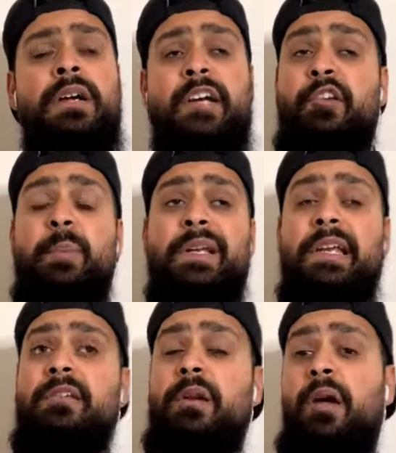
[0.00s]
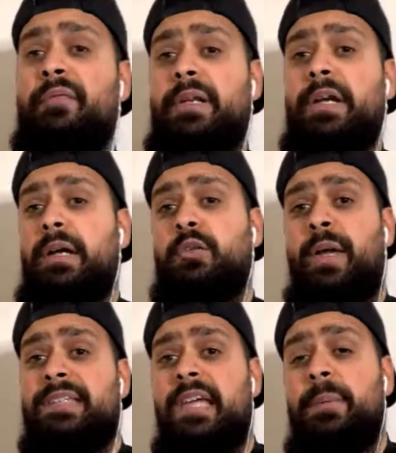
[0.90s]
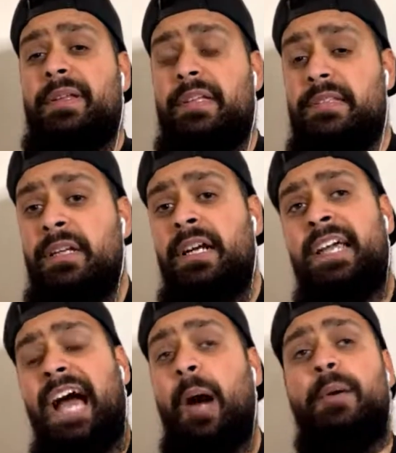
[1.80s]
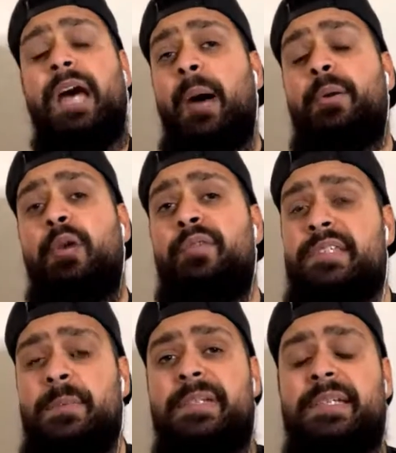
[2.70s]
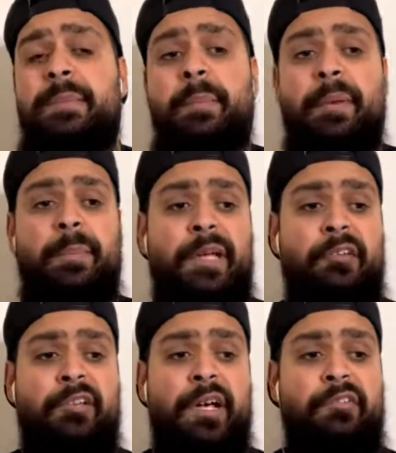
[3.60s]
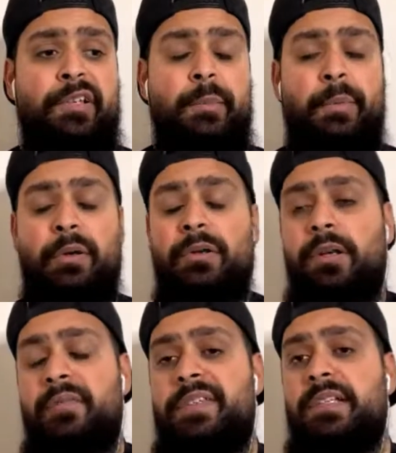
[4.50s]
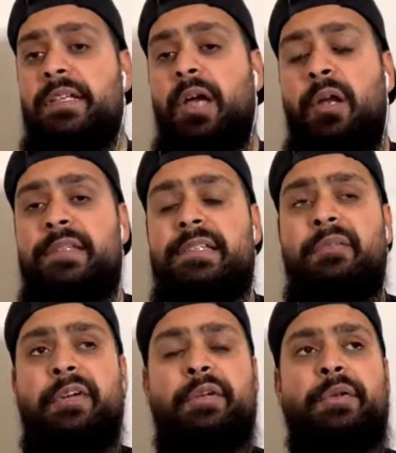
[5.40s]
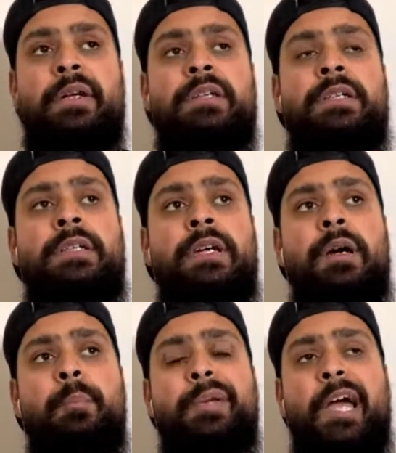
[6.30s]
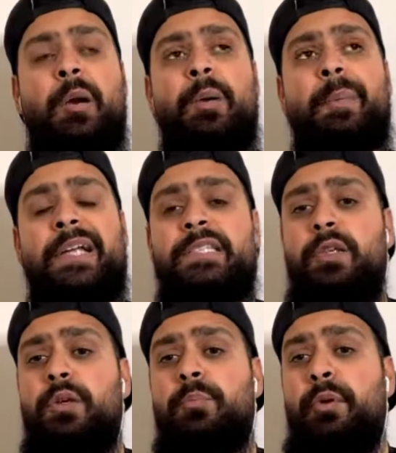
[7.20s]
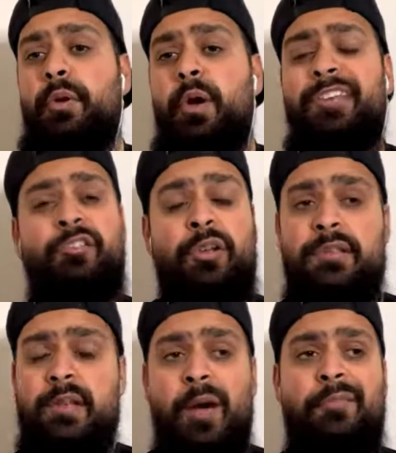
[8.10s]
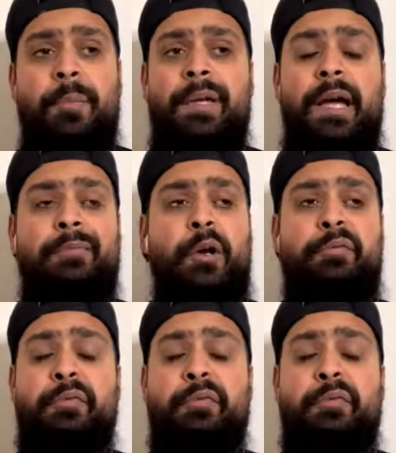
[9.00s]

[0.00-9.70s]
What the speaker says: It should be Lindelof and Tuanzebe. I would go for a similar team that beat PSG, actually. But obviously, Ole's never going to do that. But yeah, coming back to Bruno, he shouldn't start for me. I've gone